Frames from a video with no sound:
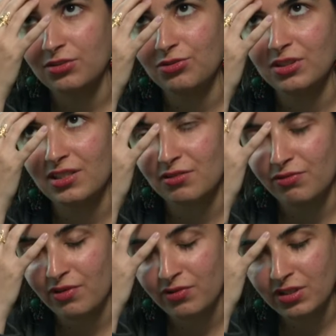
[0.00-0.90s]

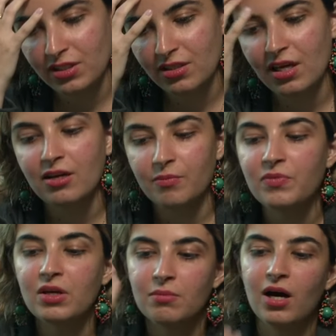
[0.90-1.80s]
2015, um,
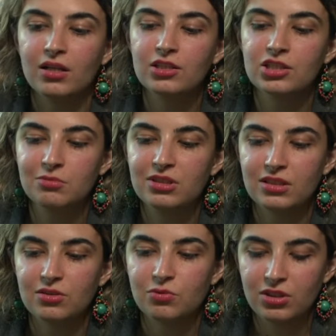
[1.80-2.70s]
Mahalakshmi
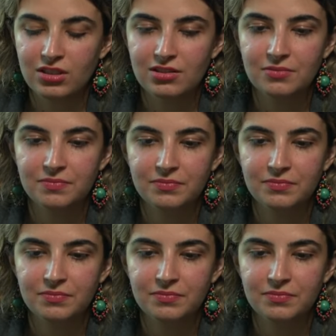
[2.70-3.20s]
did win it.